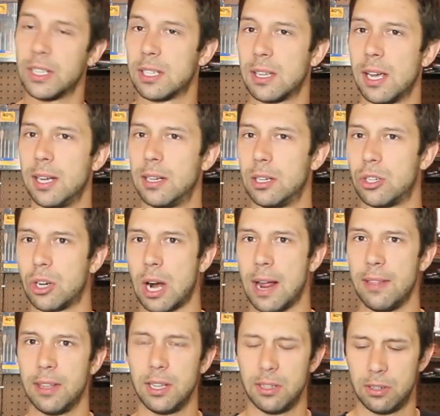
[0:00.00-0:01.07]
of excited to
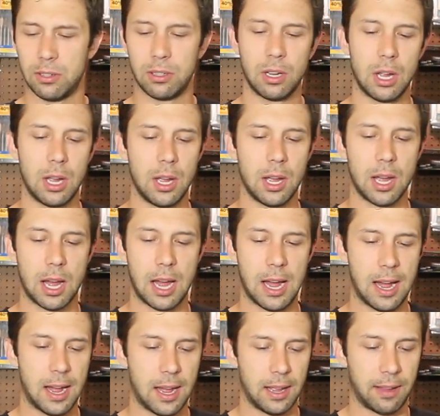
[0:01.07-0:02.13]
try this
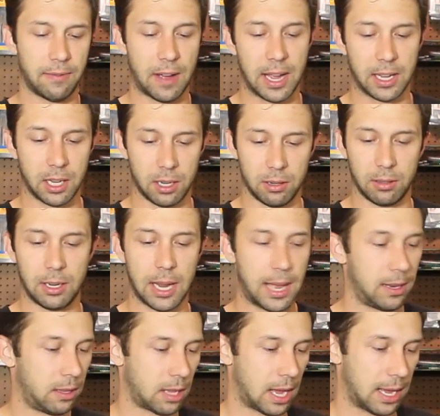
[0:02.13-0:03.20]
if I can
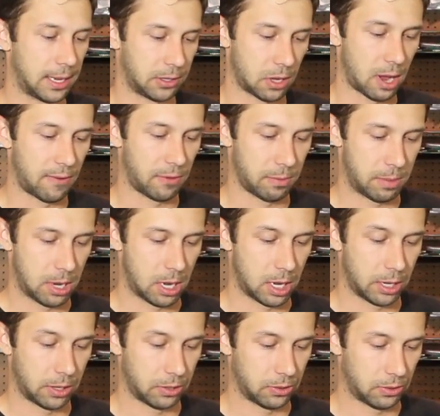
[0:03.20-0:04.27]
get the ice off the
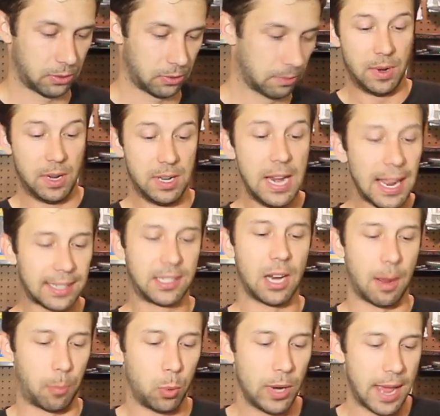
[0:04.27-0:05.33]
ponds. Next
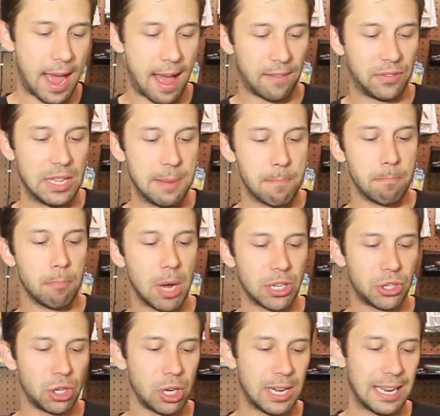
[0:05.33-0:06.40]
up, we have the
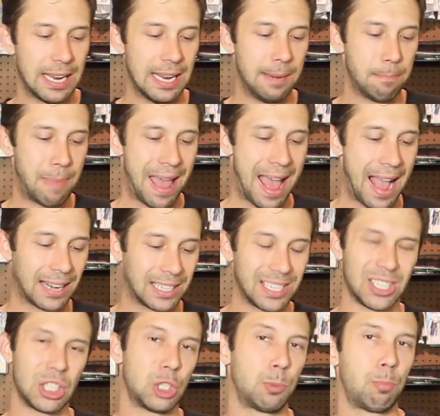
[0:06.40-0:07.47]
Mustard
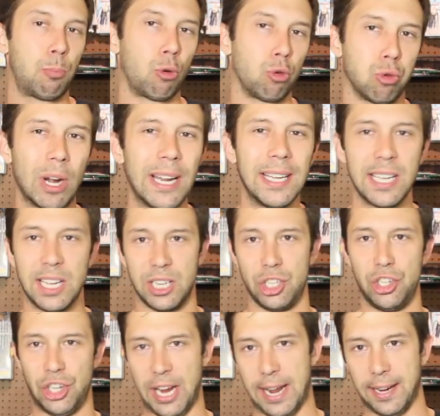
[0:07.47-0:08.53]
Impact Spring
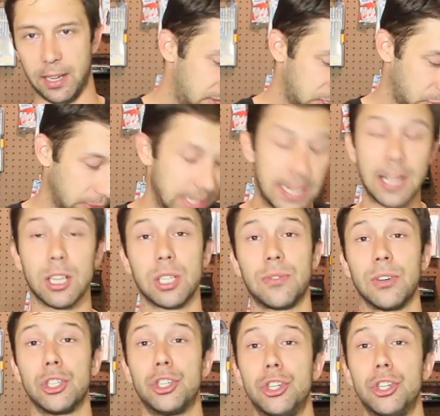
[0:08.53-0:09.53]
Jig. This retails for